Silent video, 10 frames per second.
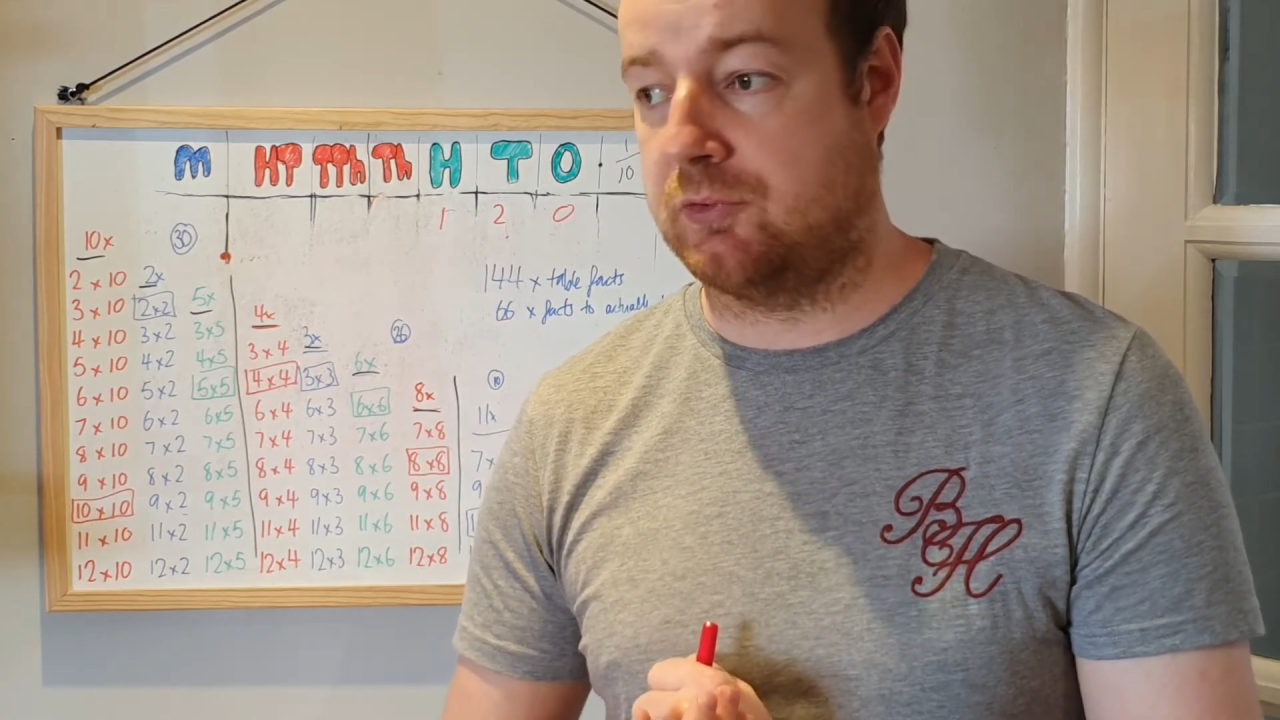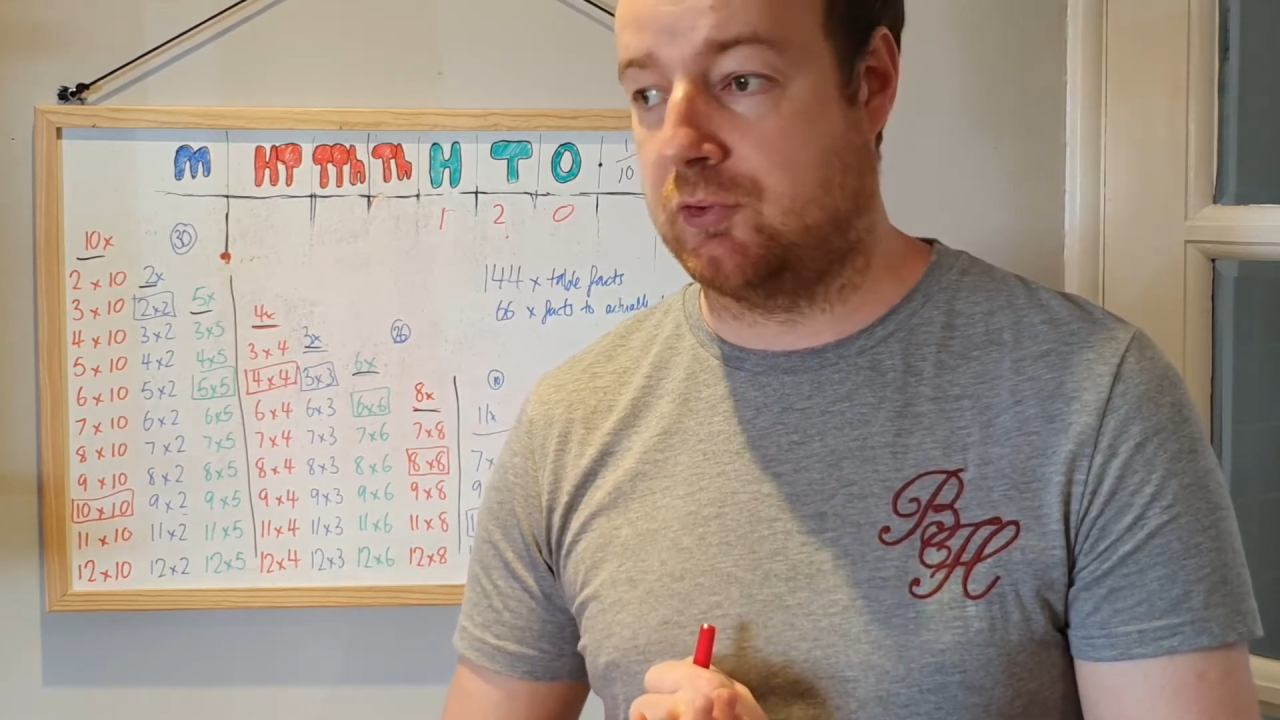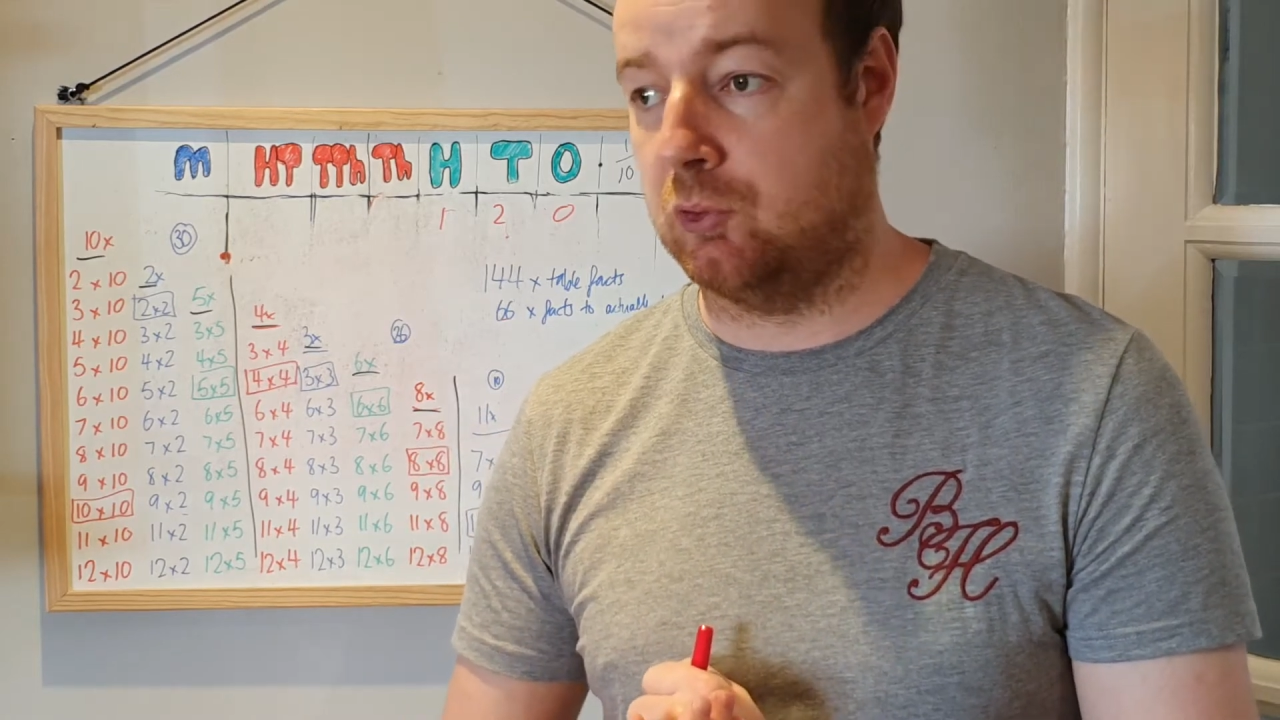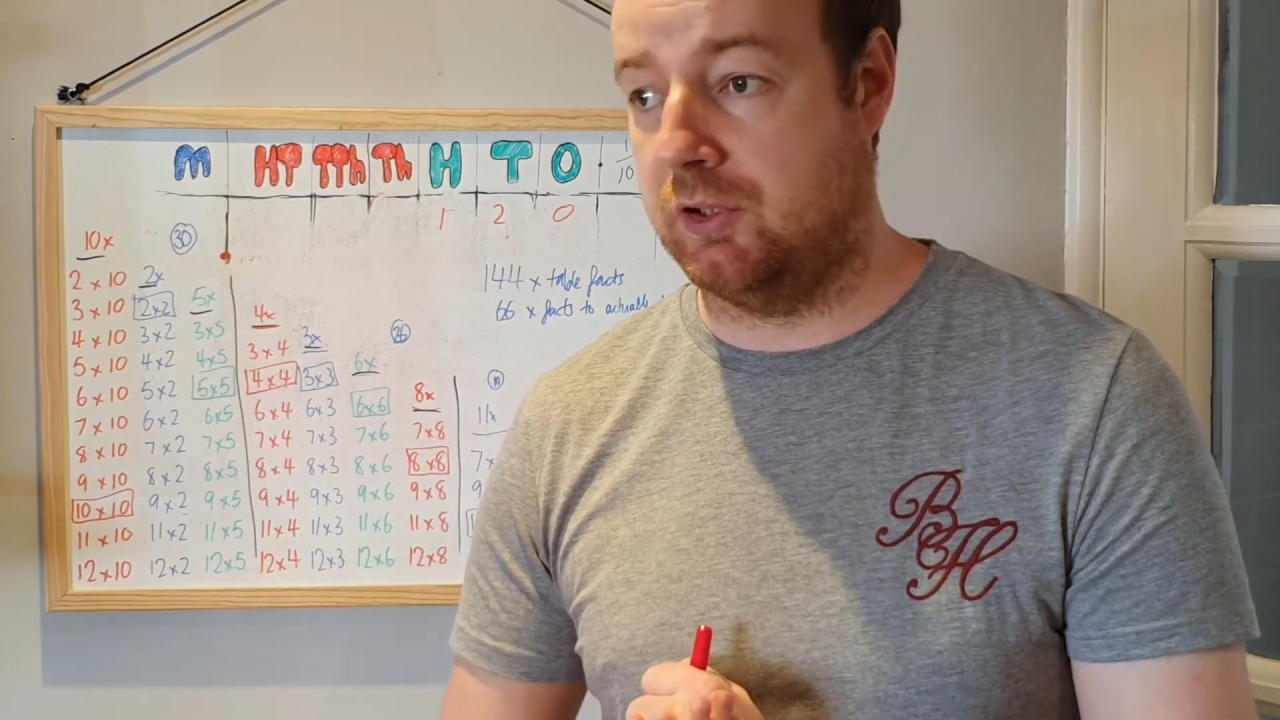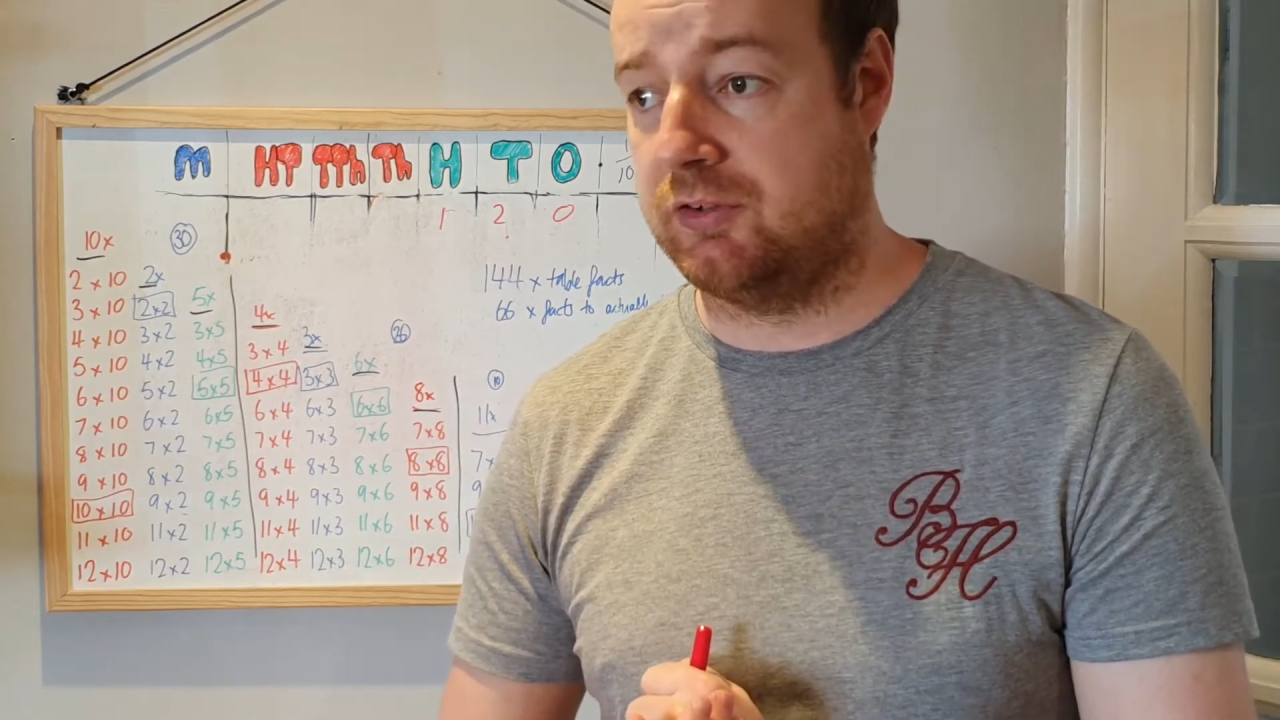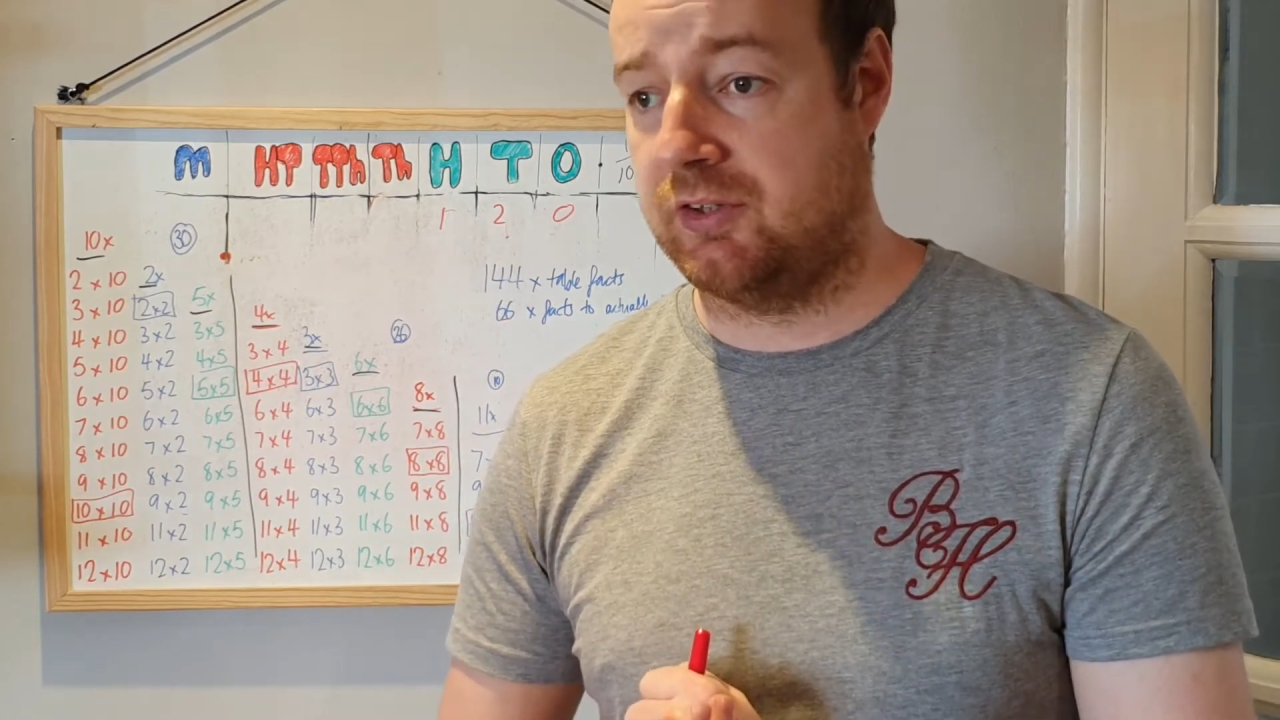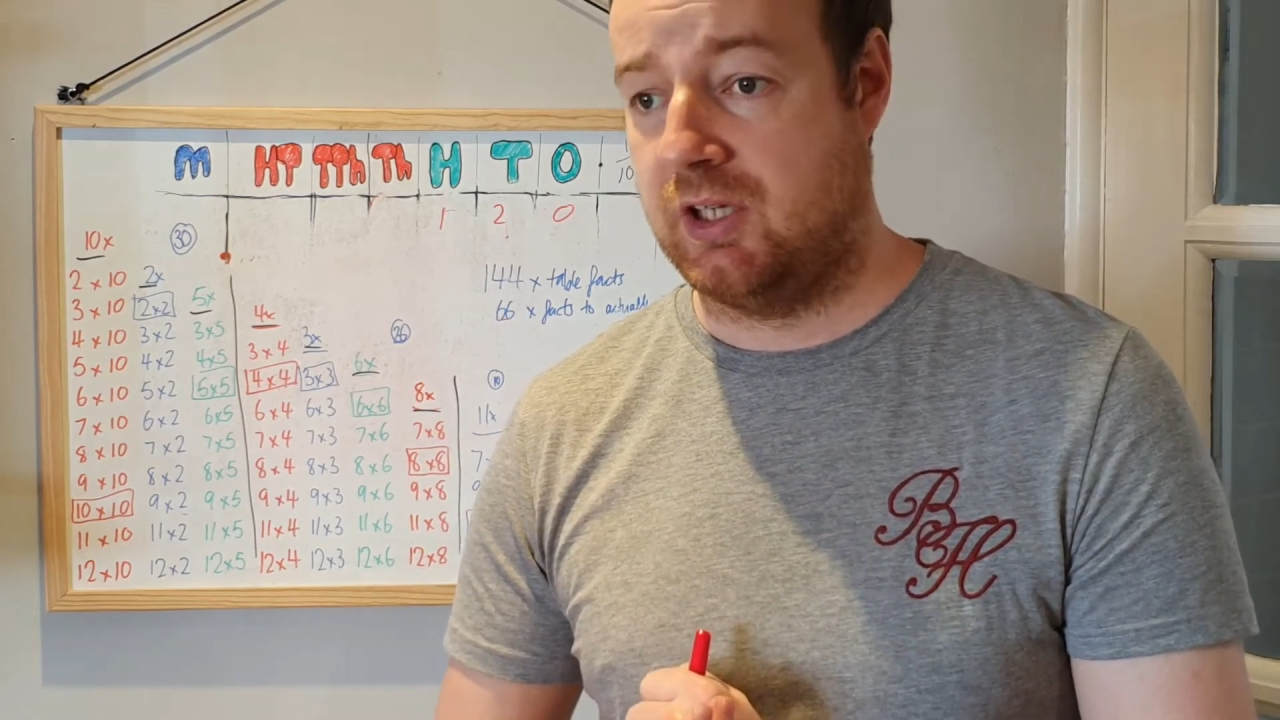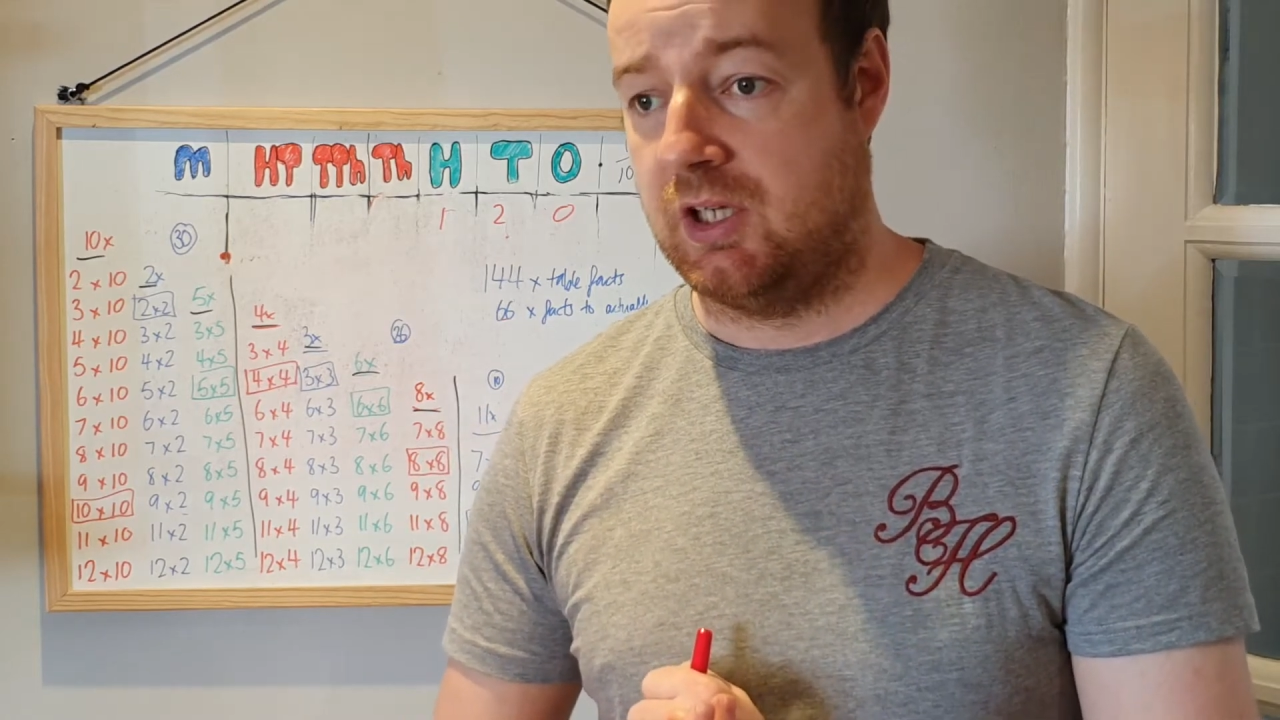4 is,